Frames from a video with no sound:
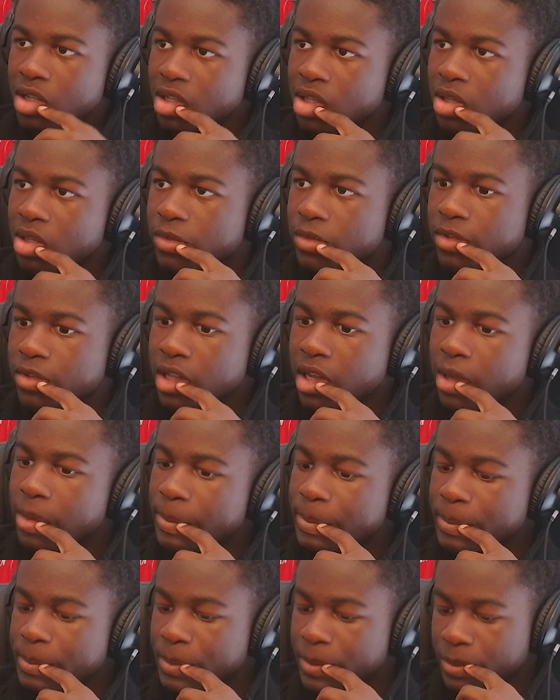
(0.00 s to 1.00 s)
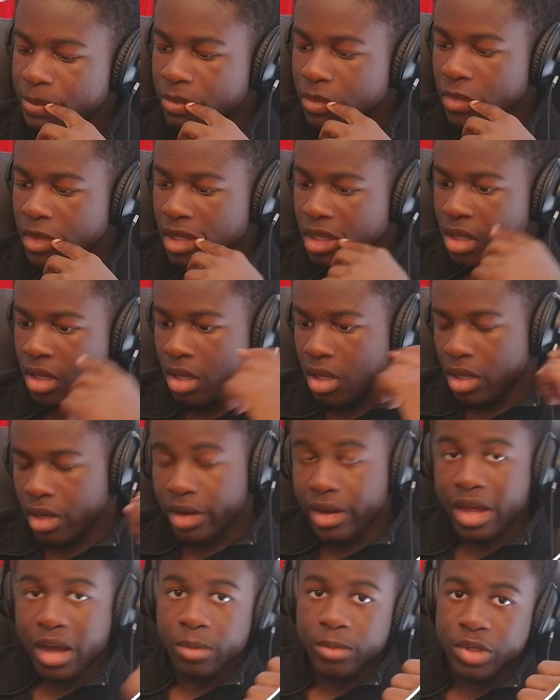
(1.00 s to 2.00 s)
enough for that.
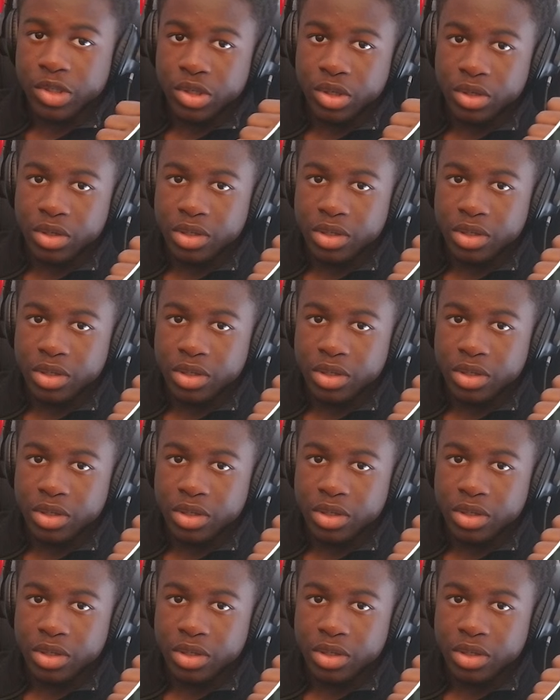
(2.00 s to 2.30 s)
Now I'm going to show you the